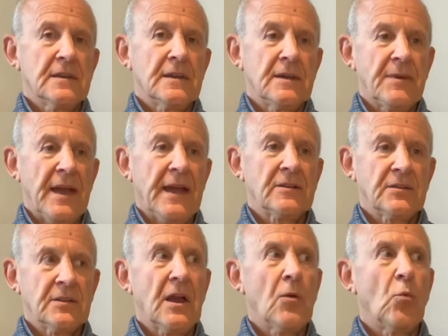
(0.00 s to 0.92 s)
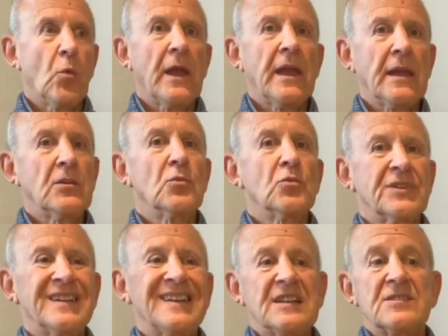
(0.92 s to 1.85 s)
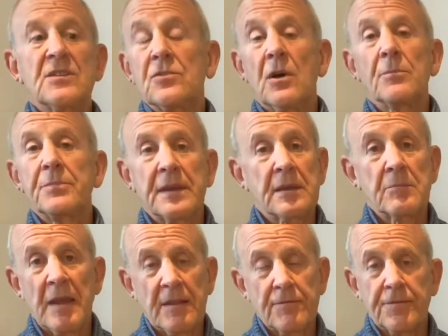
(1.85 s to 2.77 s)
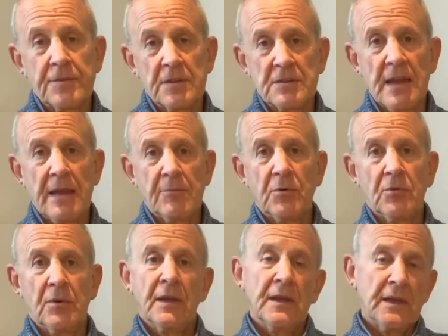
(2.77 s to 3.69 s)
about, you know, where your needs are not being met, for example,